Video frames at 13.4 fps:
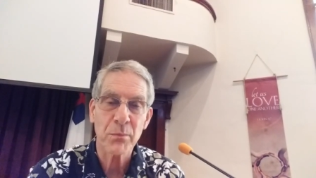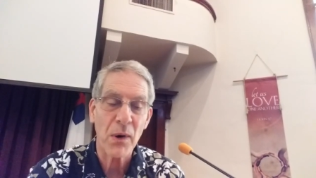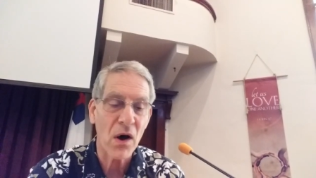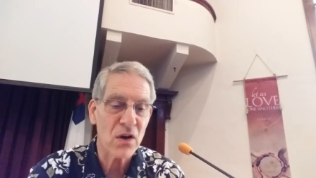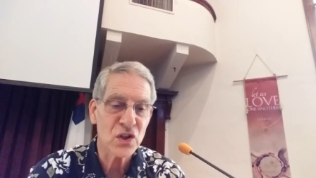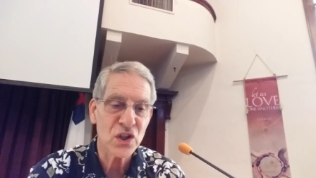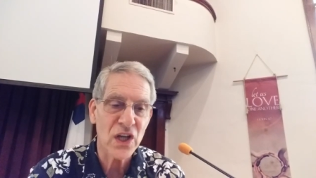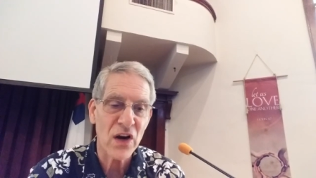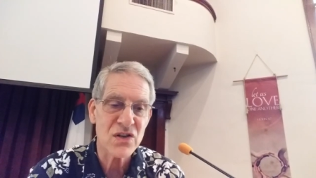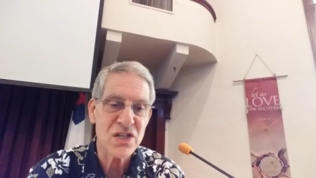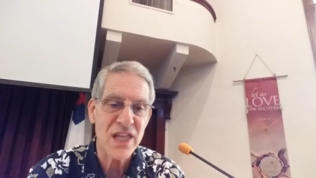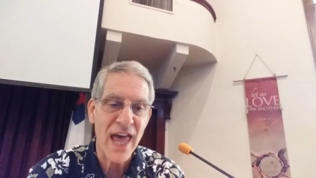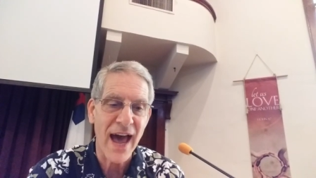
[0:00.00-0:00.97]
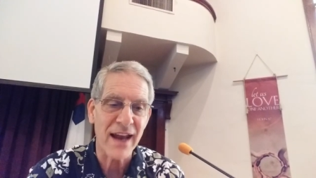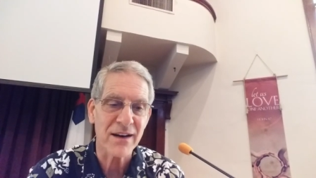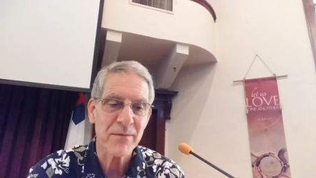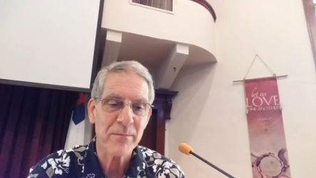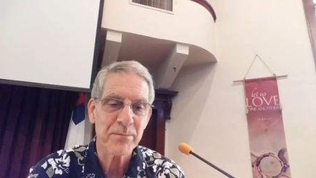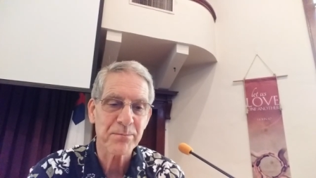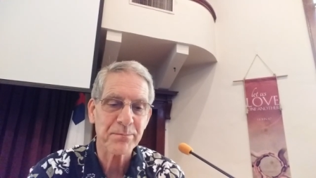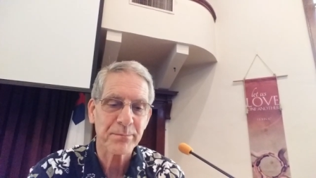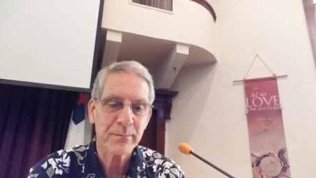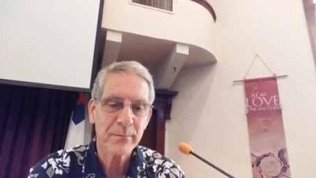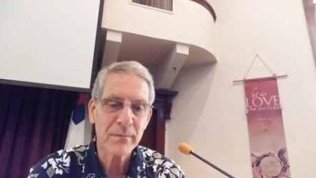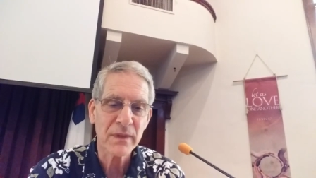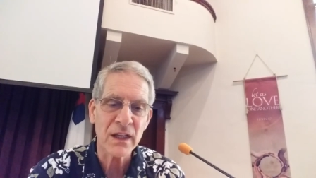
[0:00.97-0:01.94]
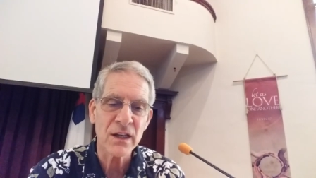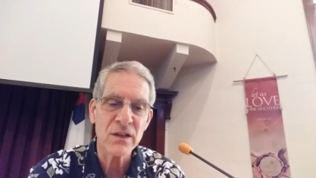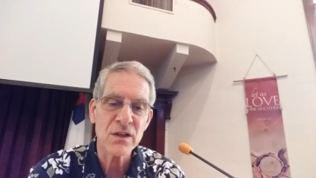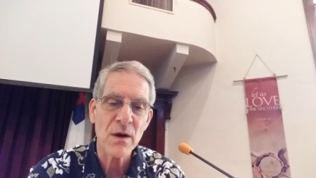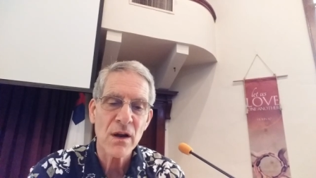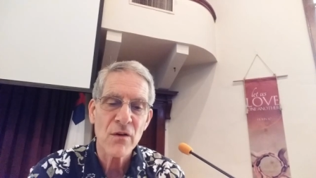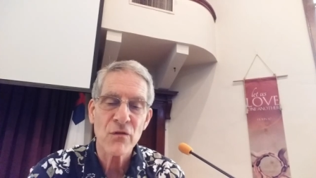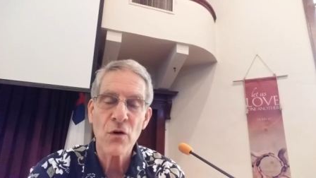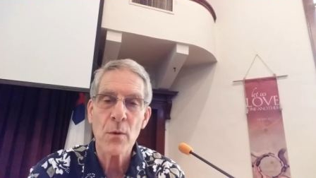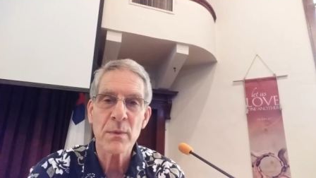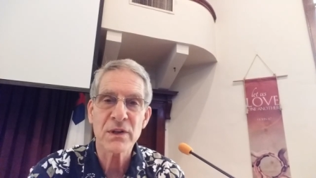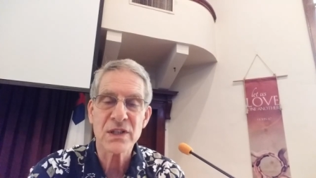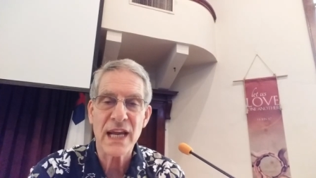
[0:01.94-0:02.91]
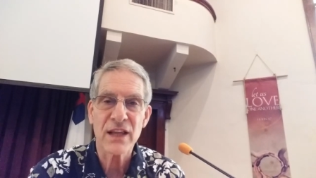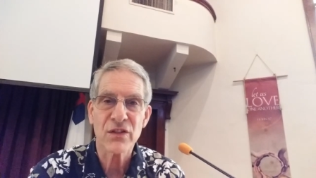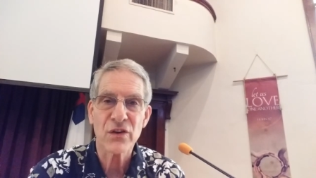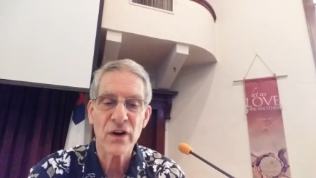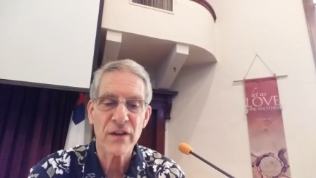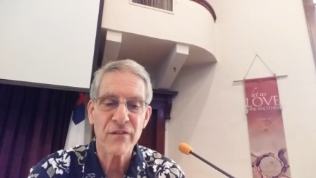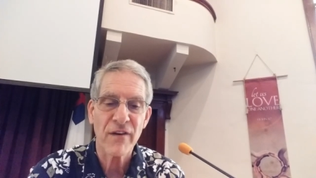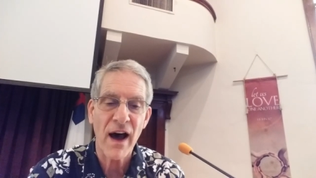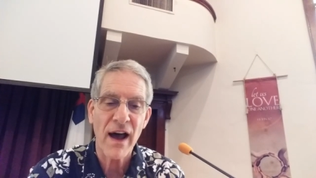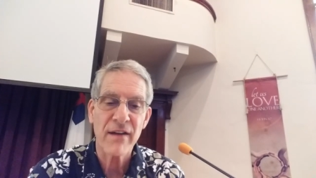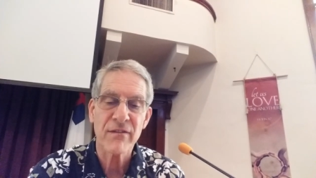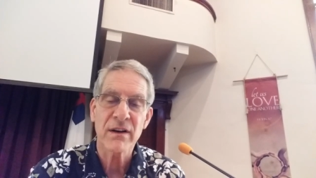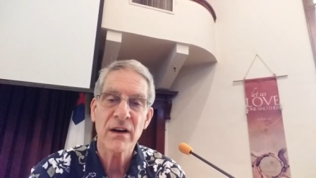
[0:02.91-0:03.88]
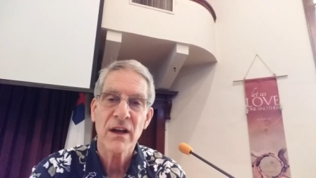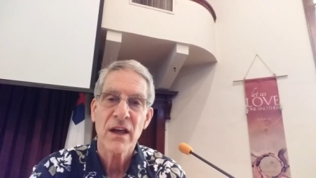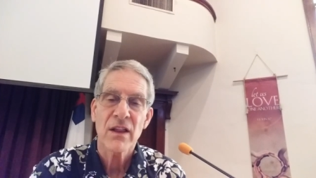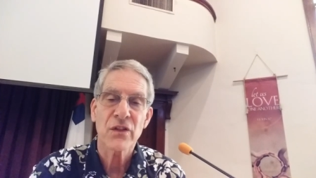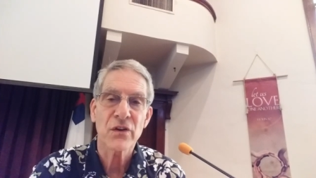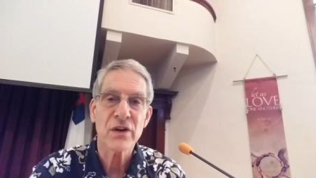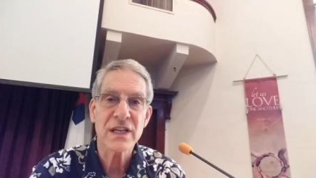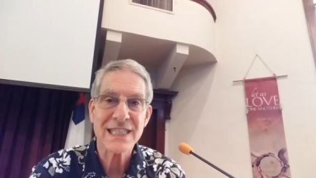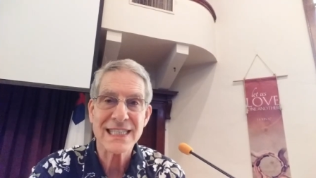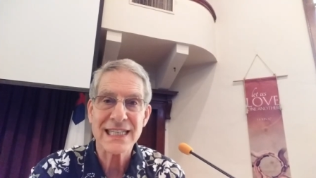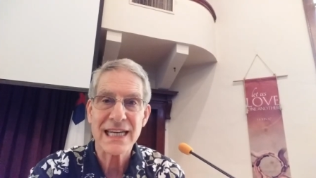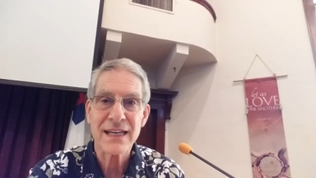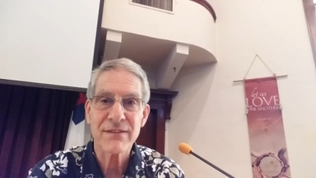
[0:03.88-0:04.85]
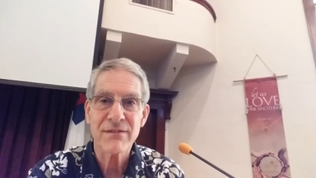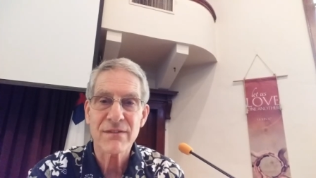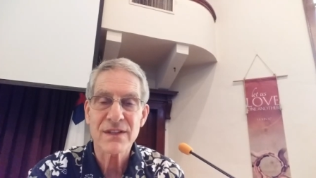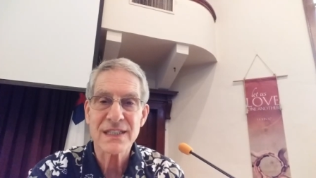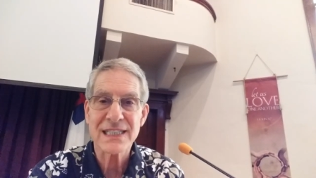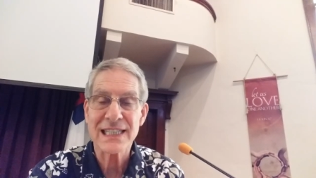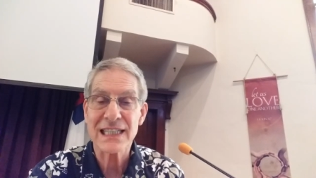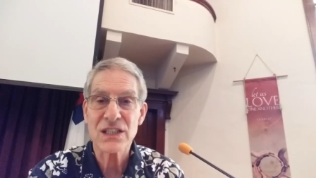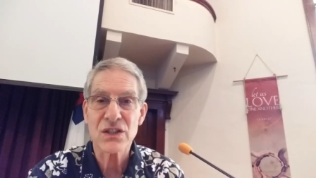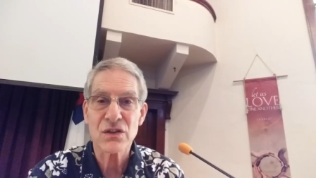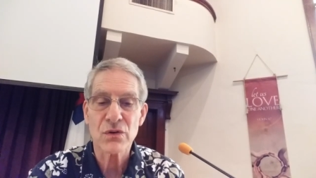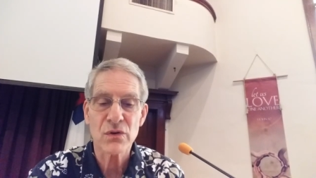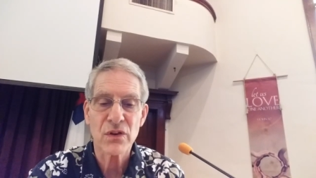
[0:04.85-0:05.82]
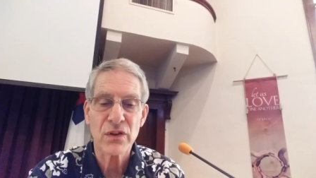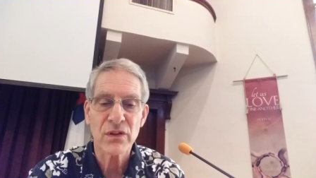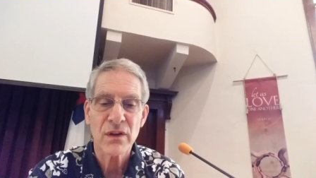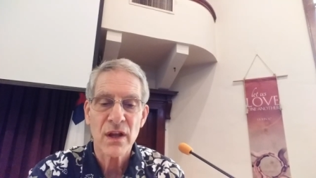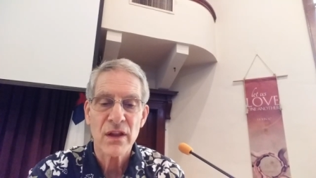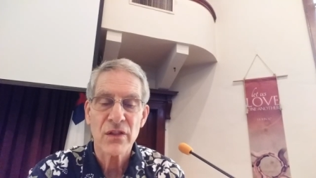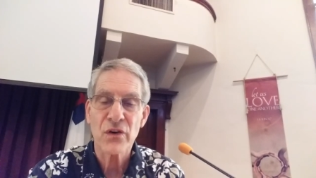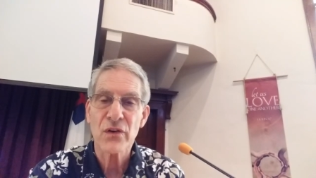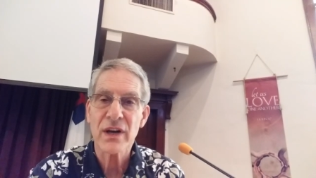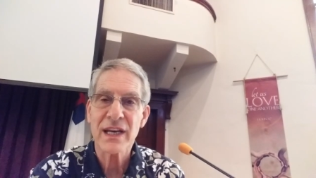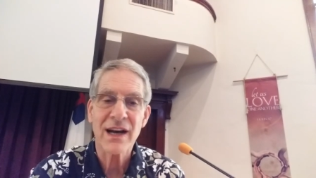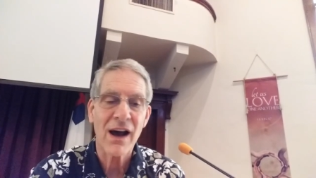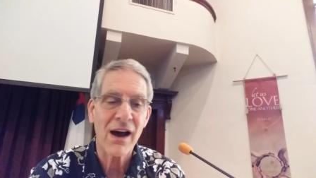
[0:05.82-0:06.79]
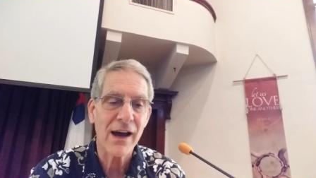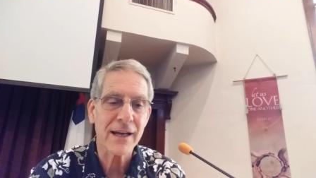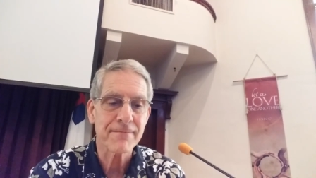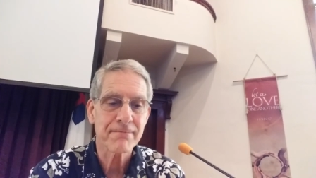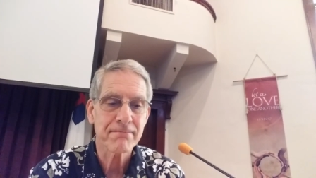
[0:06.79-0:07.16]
Paul shares that in Romans 8:35 and 36 through 39.